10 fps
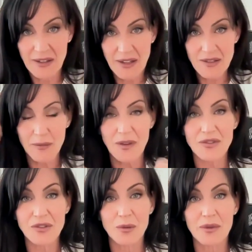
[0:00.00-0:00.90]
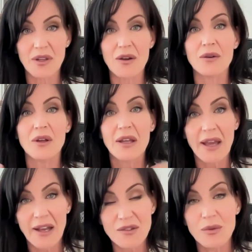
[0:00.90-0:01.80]
As above, so below,
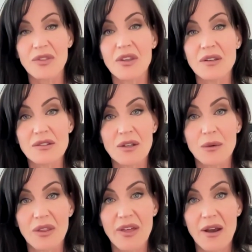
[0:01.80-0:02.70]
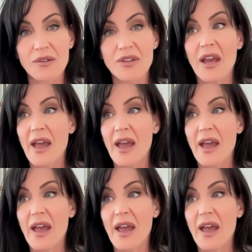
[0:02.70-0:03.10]
as within, so without.